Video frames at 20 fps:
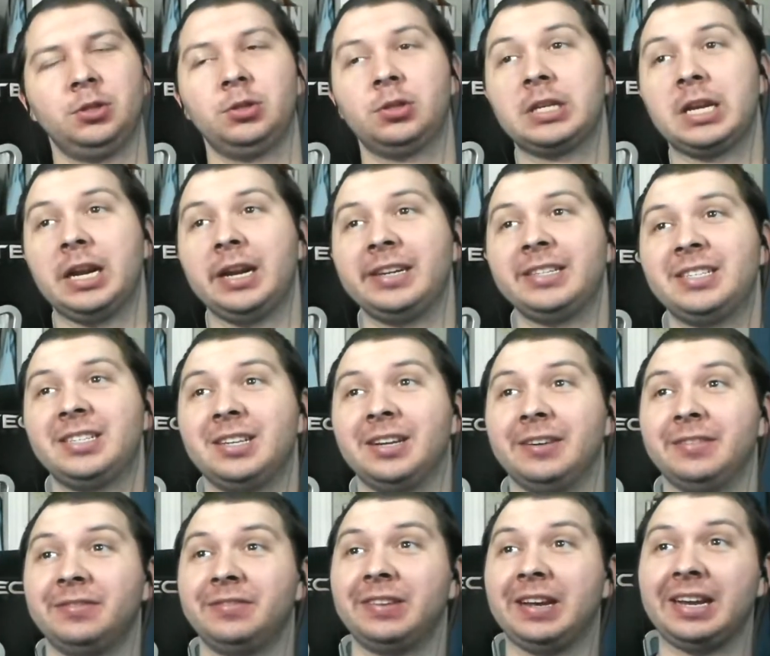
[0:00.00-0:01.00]
scary
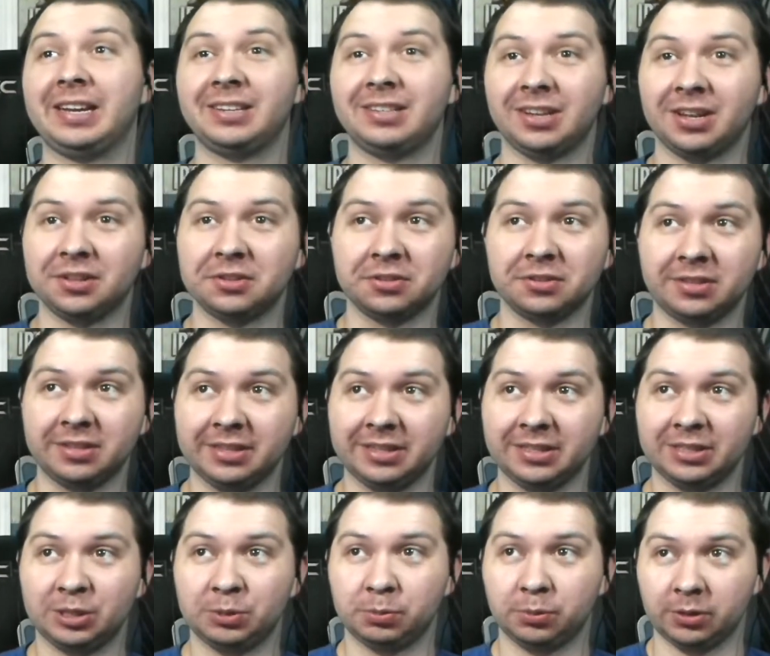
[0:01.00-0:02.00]
stuff and other things
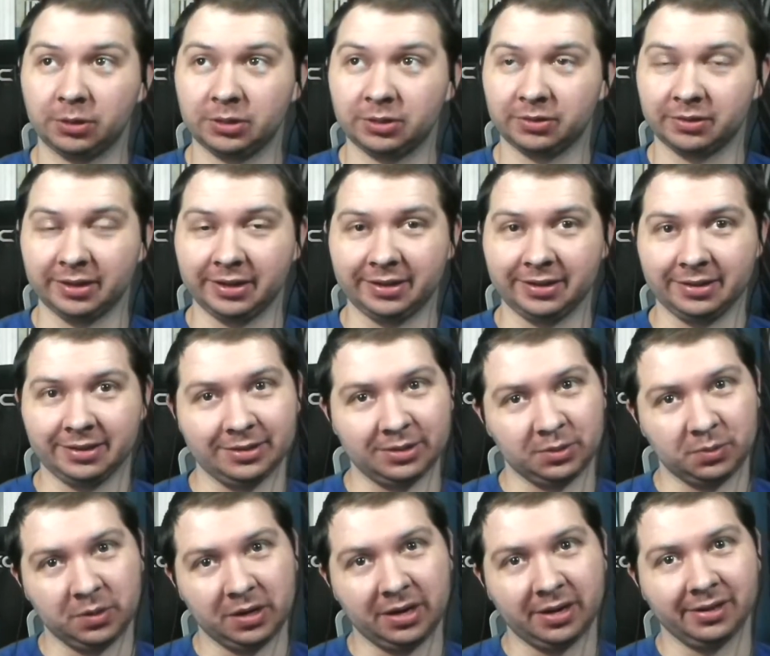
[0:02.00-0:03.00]
sports related like as
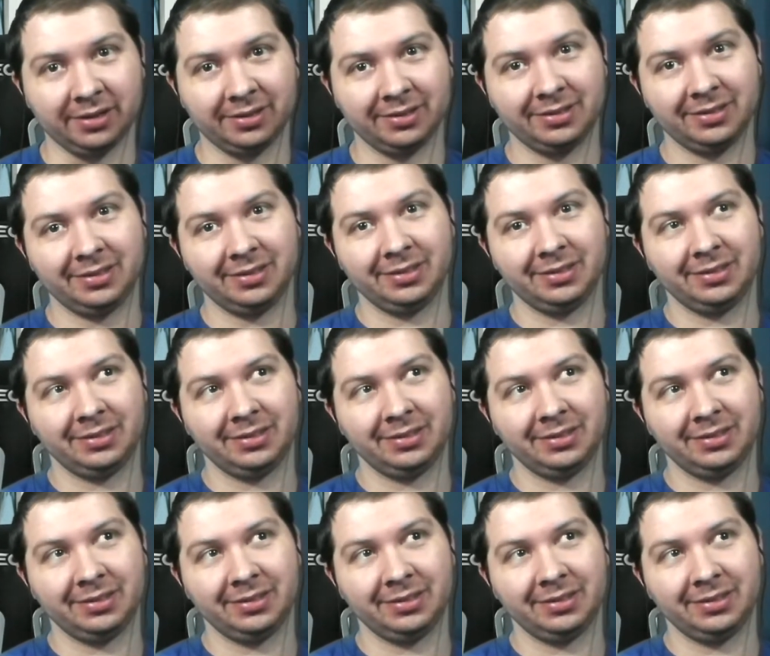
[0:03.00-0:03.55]
well. Life,